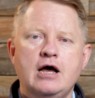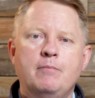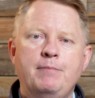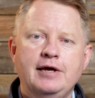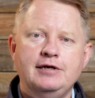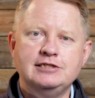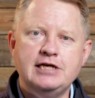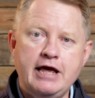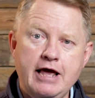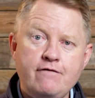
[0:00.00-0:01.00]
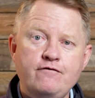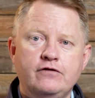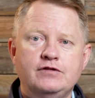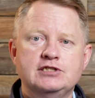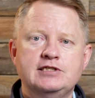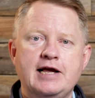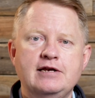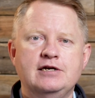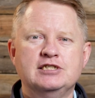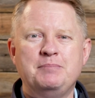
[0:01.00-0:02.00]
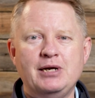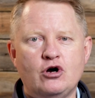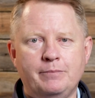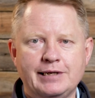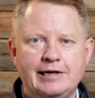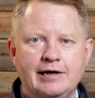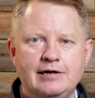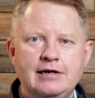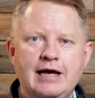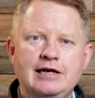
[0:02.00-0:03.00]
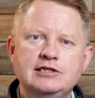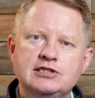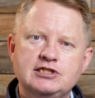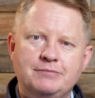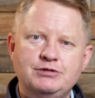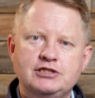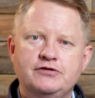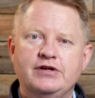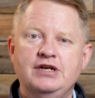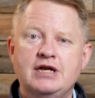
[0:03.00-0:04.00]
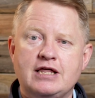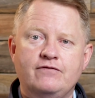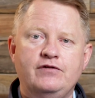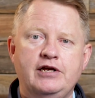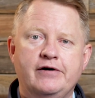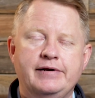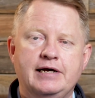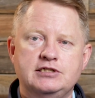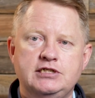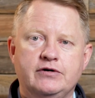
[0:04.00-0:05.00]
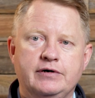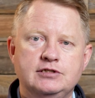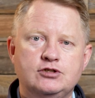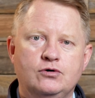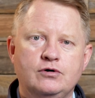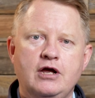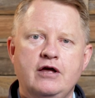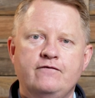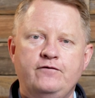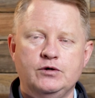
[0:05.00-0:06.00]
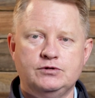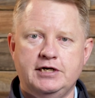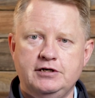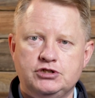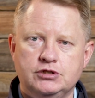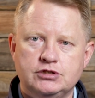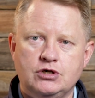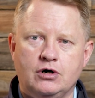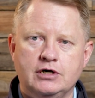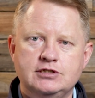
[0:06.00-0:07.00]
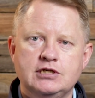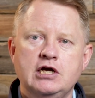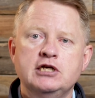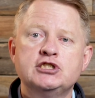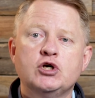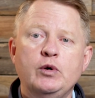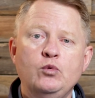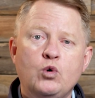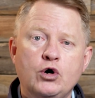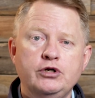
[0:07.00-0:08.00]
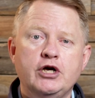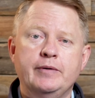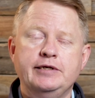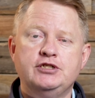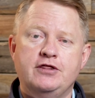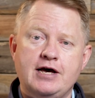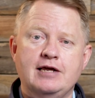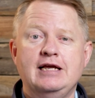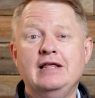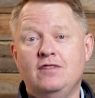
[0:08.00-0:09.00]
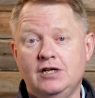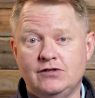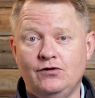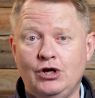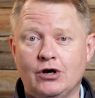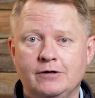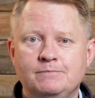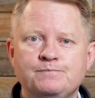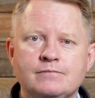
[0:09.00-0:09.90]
Appendix F of the standard is a bit complicated and is the subject of another video in our series called Field Technicians Guides, so we won't go into that in this video.